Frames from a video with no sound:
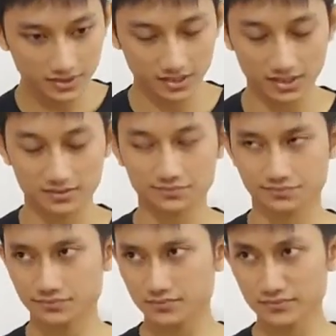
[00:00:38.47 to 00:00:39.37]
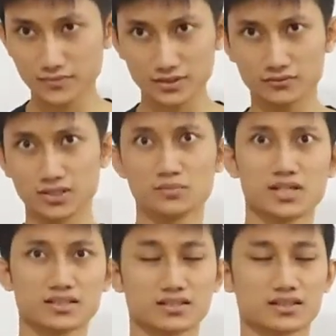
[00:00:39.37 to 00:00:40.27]
and we
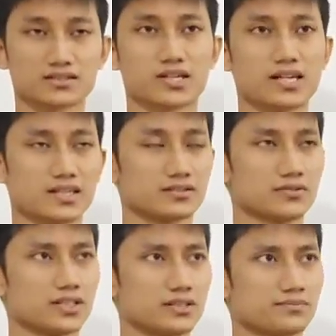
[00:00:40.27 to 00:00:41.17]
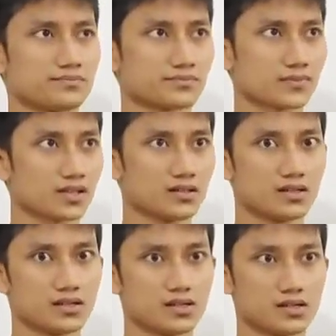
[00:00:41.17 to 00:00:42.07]
imagine and try that we,
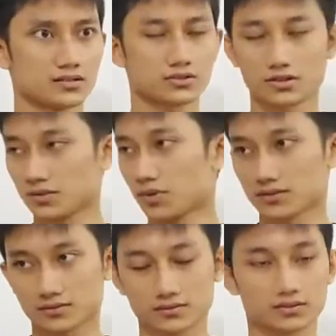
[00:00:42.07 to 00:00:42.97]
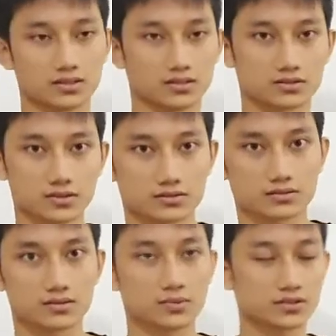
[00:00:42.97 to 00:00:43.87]
sorry about
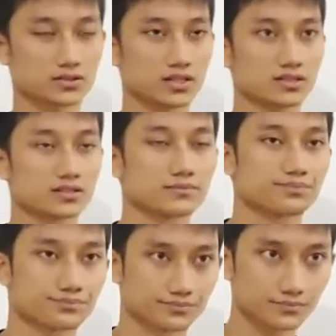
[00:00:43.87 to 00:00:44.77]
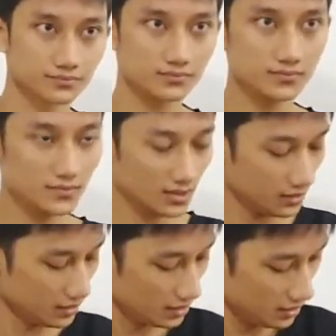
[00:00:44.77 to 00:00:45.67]
the motorcycle sound.
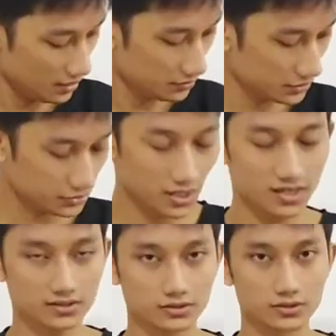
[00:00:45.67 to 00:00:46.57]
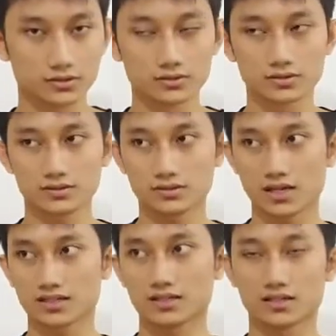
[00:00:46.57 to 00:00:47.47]
We try to
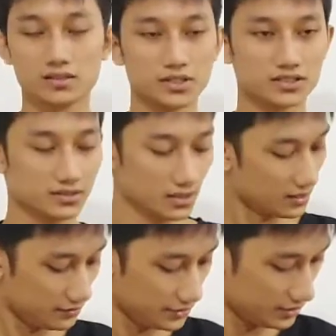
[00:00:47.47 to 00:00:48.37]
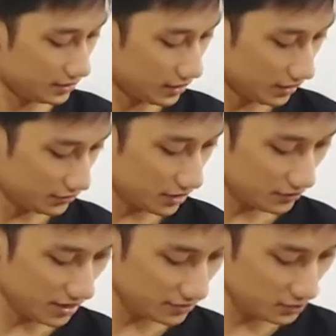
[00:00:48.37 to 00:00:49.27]
imagine we lift
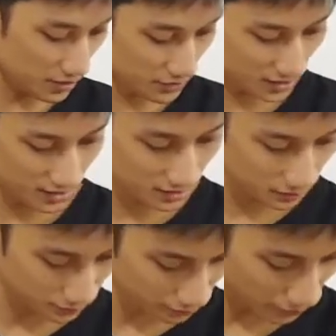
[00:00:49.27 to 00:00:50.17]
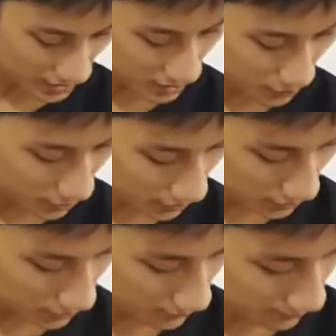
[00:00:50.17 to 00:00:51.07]
something heavy, maybe like in a bicep
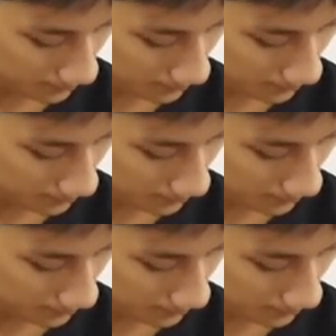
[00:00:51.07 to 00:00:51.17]
curls,